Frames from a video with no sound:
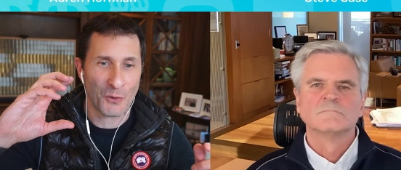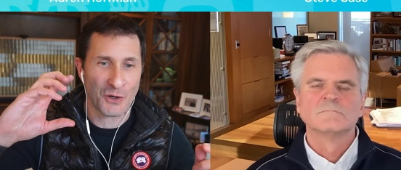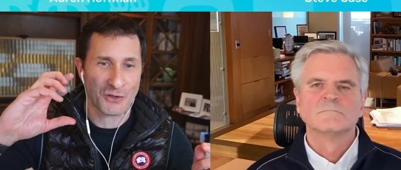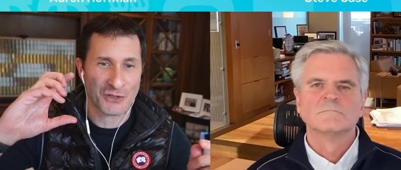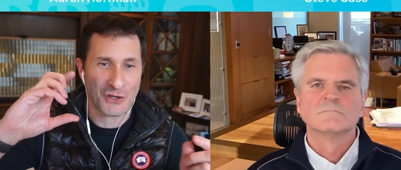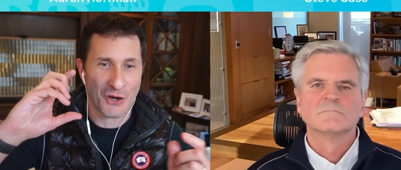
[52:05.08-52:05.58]

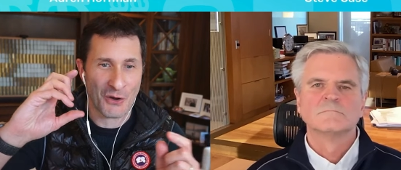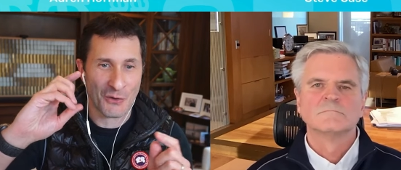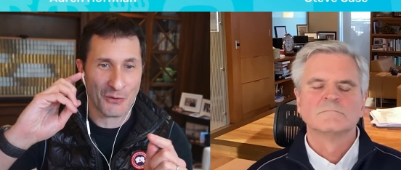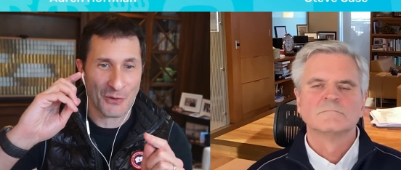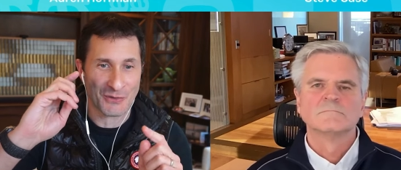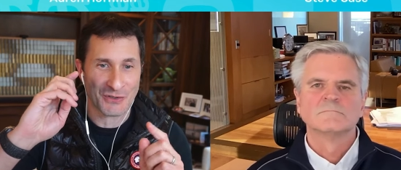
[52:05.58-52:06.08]
Speaker 1: years
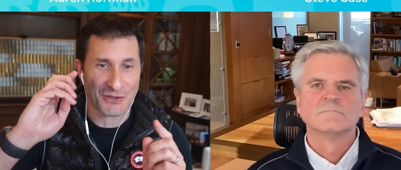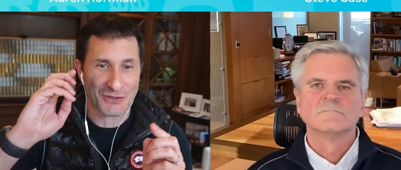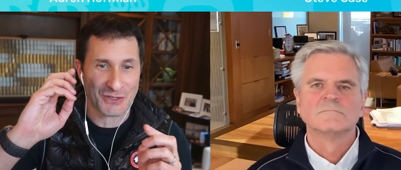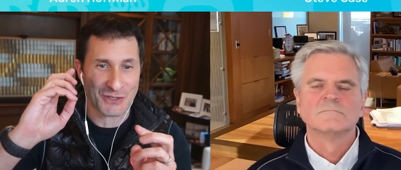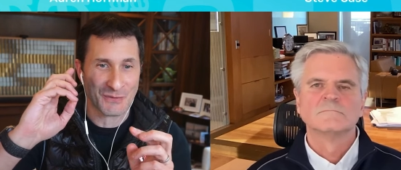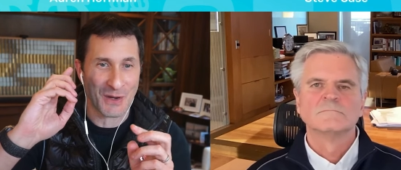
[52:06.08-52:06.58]
ago, there
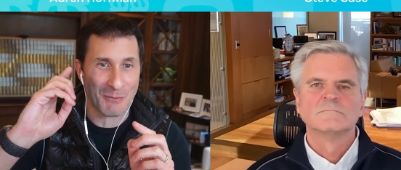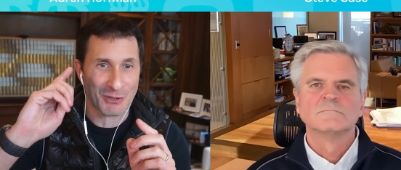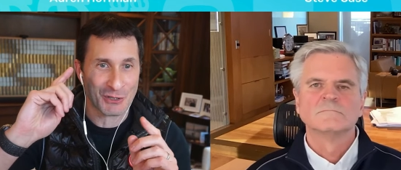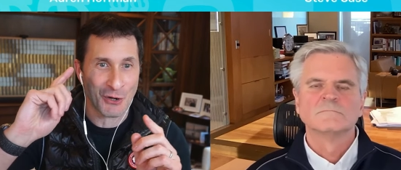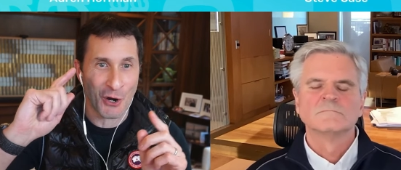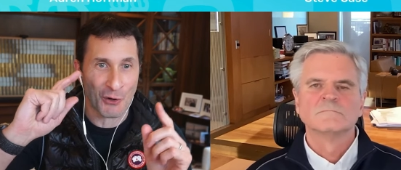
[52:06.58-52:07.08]
there's this
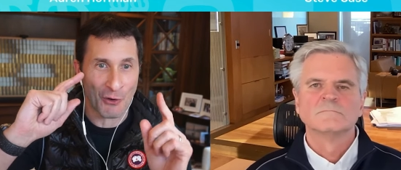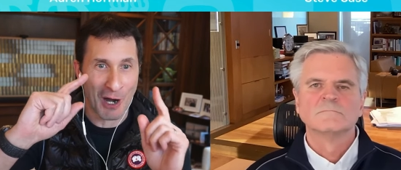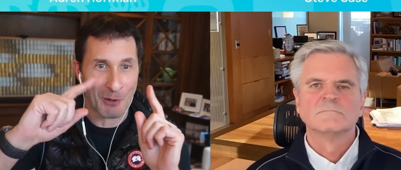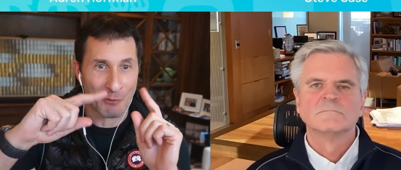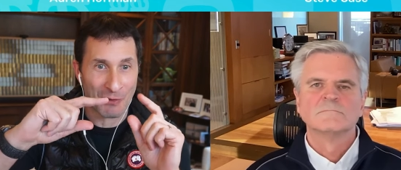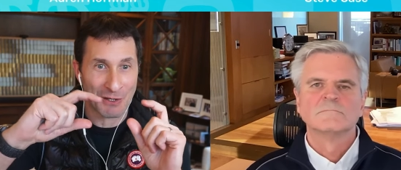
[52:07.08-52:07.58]
famous car
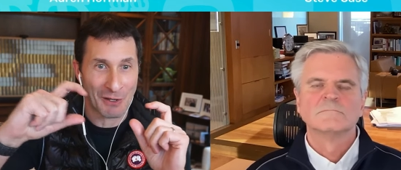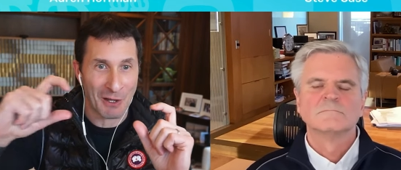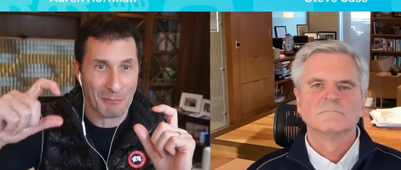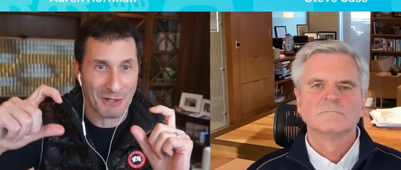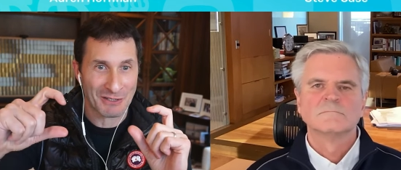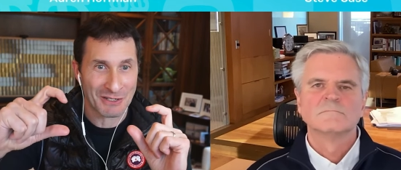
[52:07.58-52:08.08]
ride with
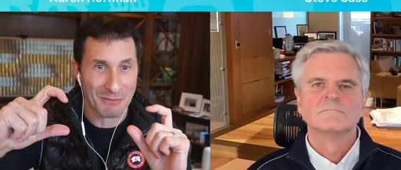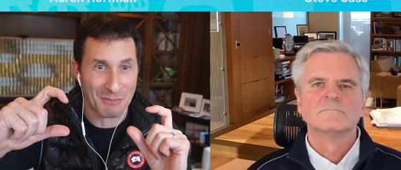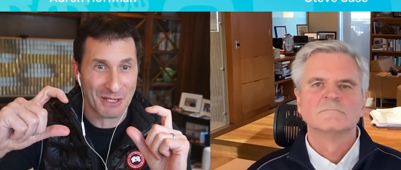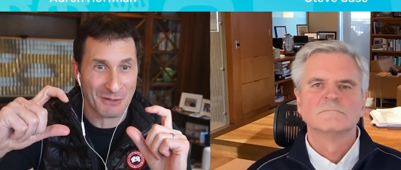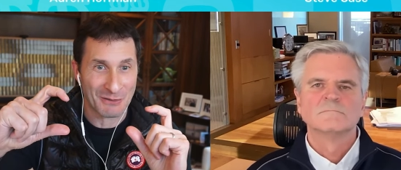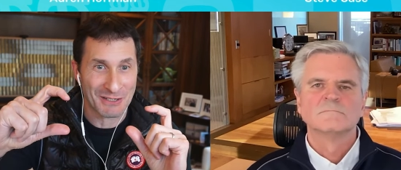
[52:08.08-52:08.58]
Elon Musk and
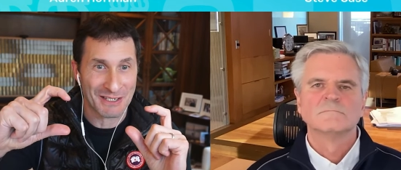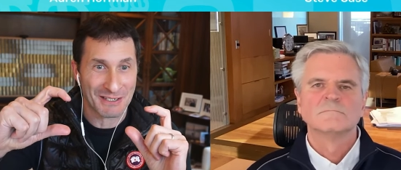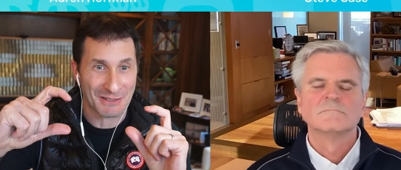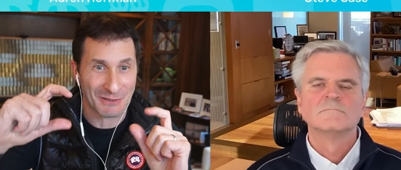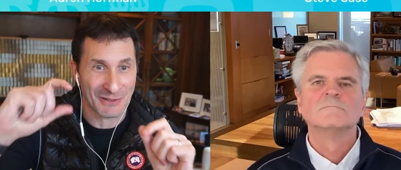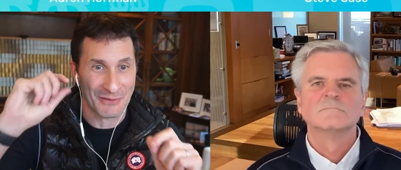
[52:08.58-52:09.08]
Peter
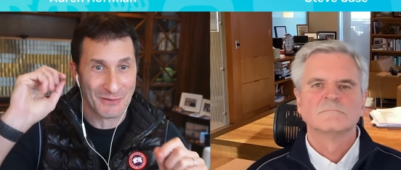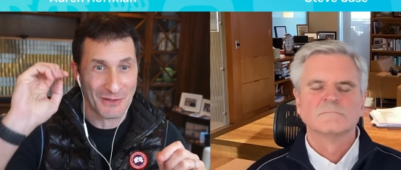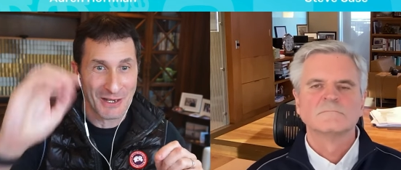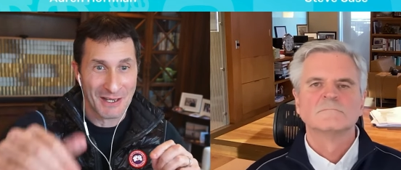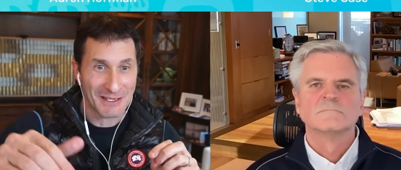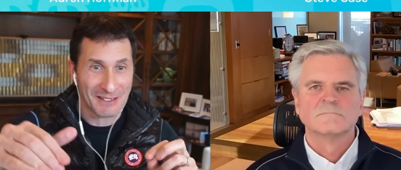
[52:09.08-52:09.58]
Thiel, and
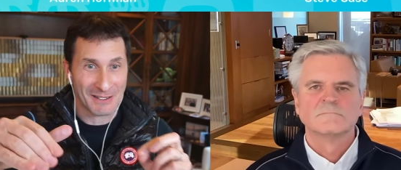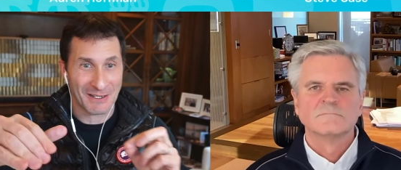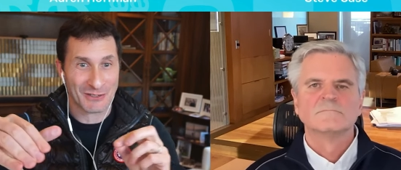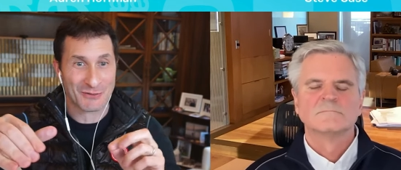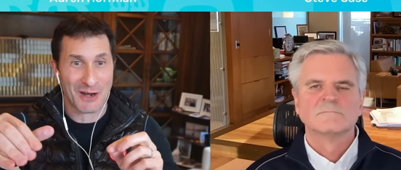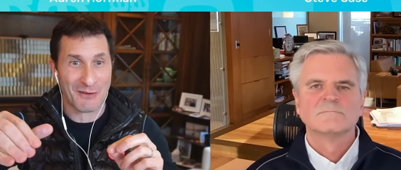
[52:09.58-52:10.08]

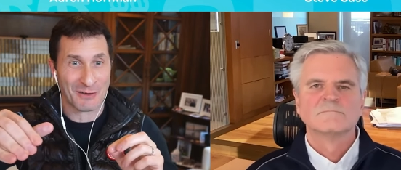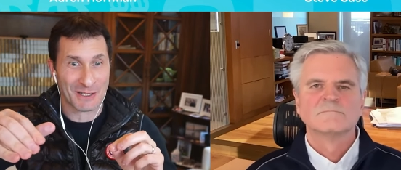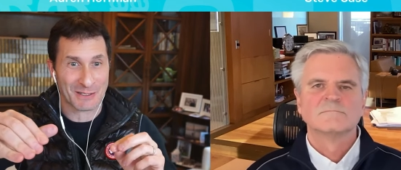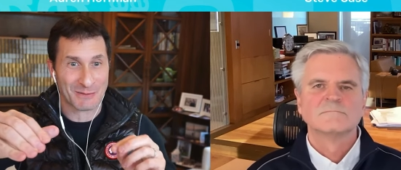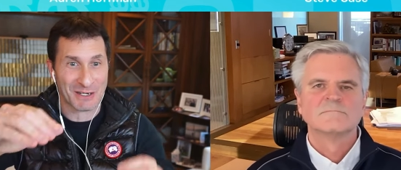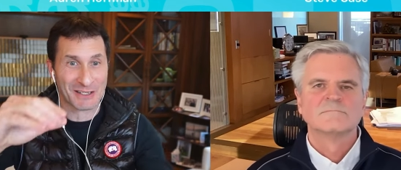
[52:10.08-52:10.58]
Elon's
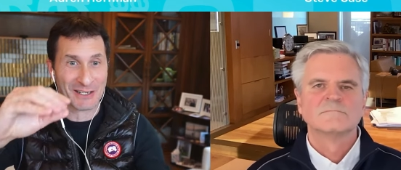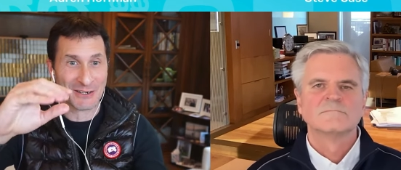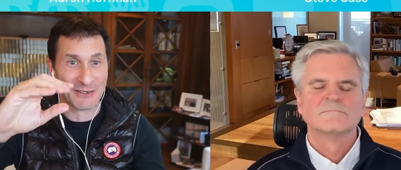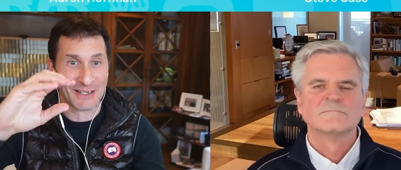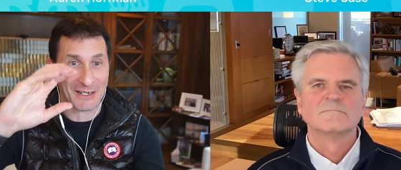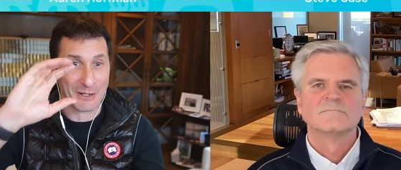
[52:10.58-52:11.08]
driving his
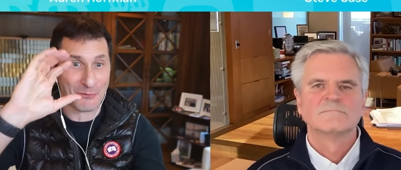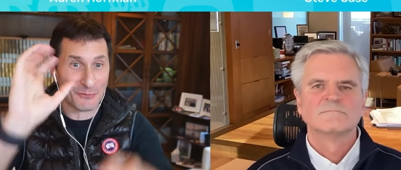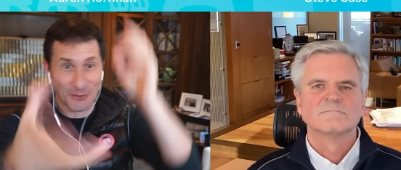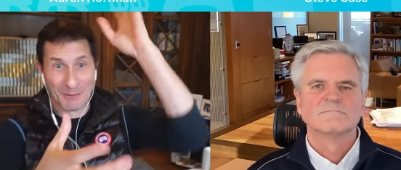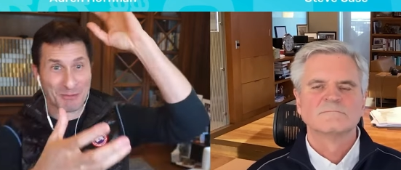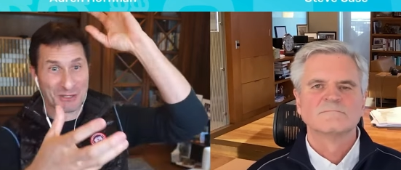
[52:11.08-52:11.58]
McLaren, and he
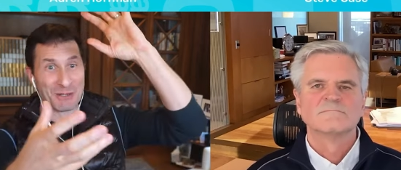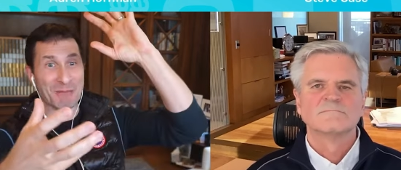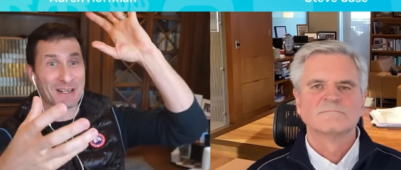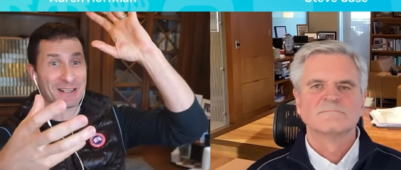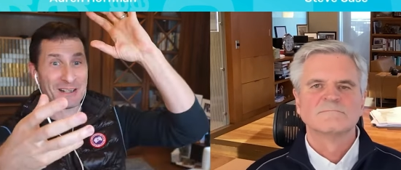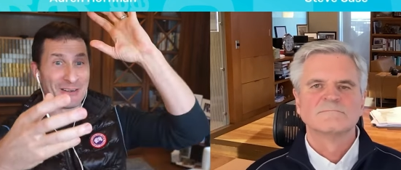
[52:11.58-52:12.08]
flips the
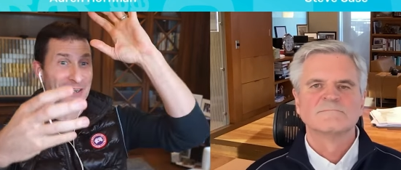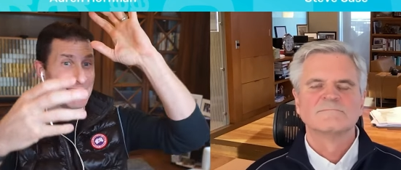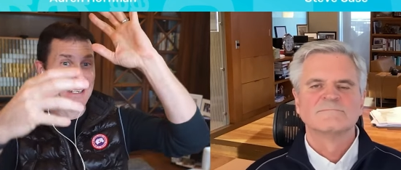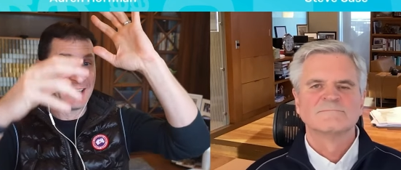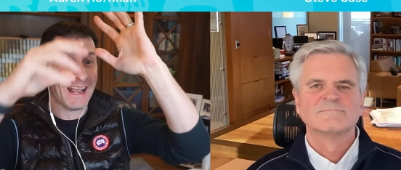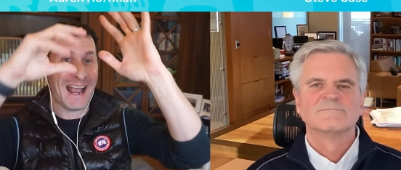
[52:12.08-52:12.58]

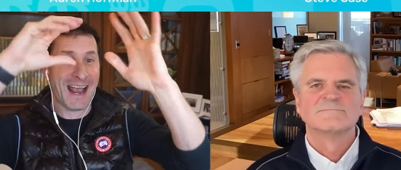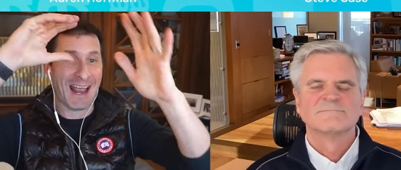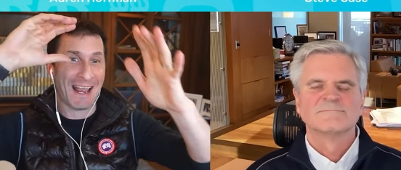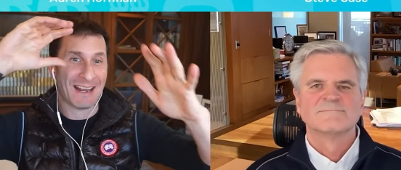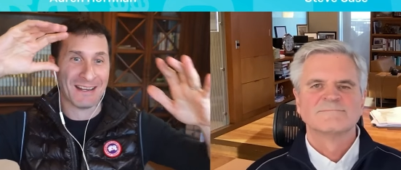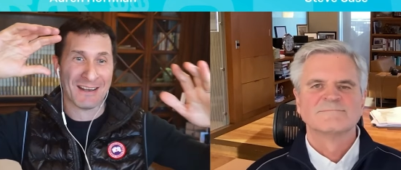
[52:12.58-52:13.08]
McLaren,
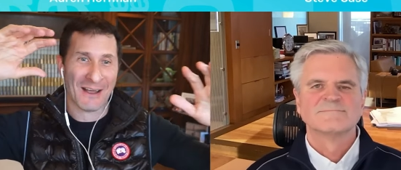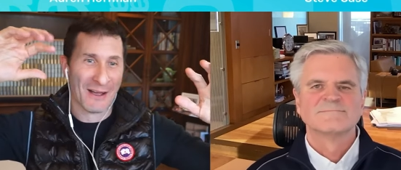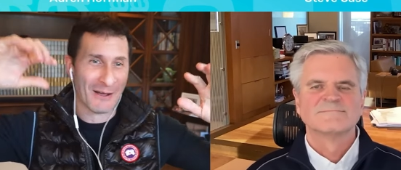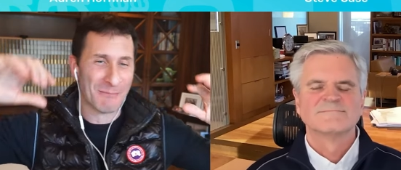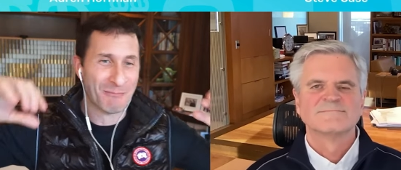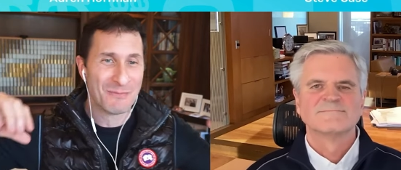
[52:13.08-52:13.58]
and
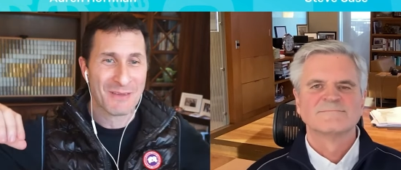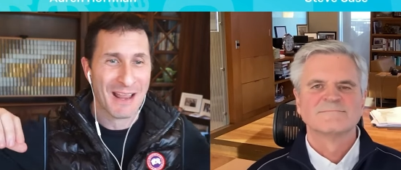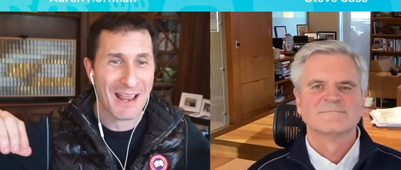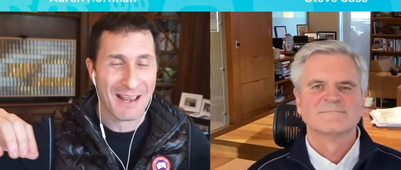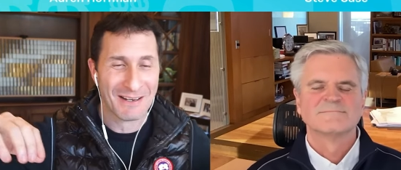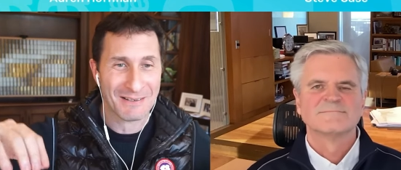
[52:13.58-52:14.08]
um,
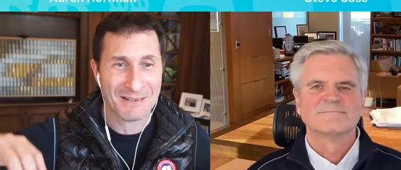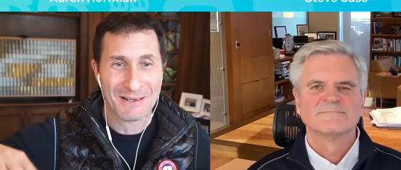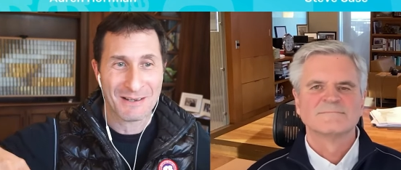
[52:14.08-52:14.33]
and